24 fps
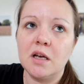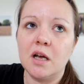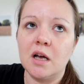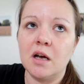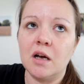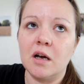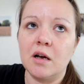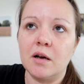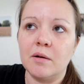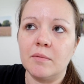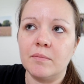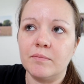
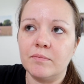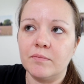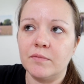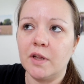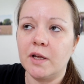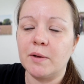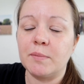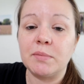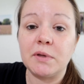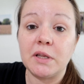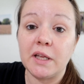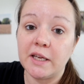um,
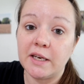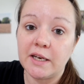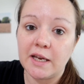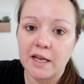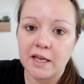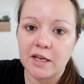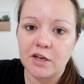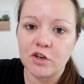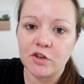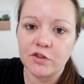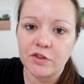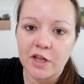like play
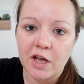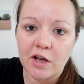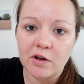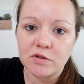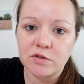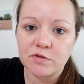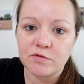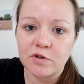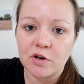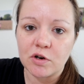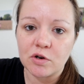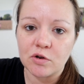date here at the
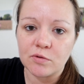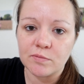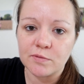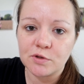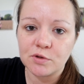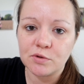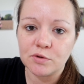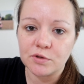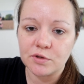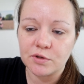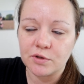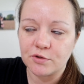house for our
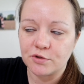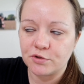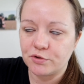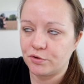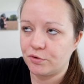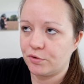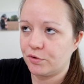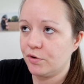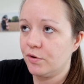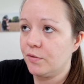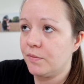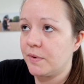homeschool
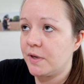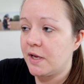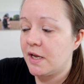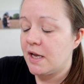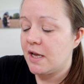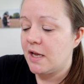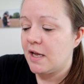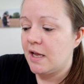social group.